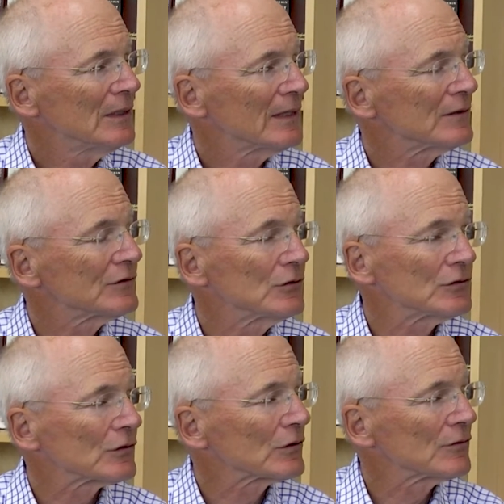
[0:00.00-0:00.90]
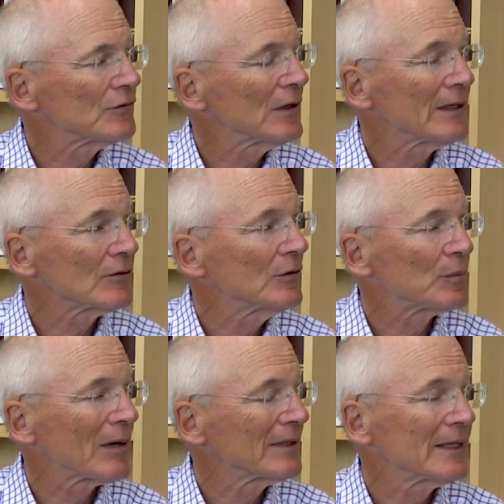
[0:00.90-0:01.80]
And the students are going to fail, you
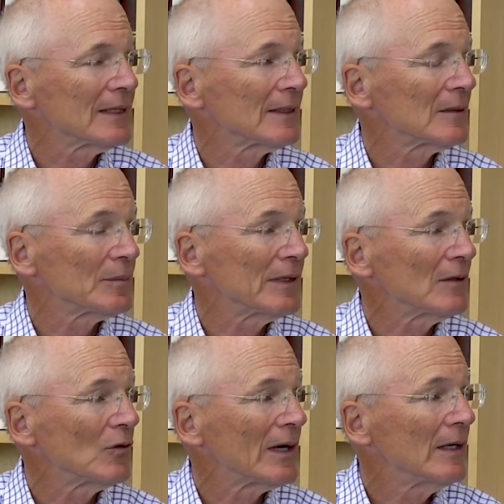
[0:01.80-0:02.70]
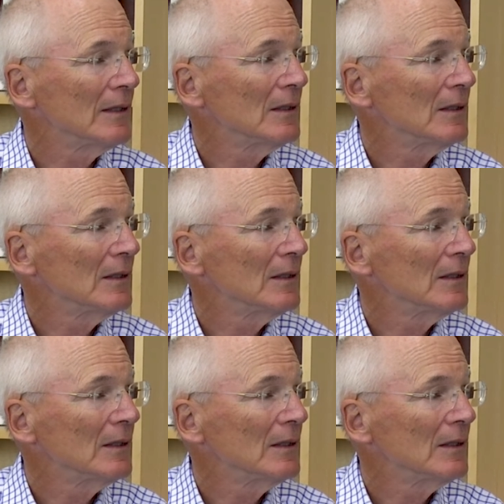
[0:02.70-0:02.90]
probably can't help anyway.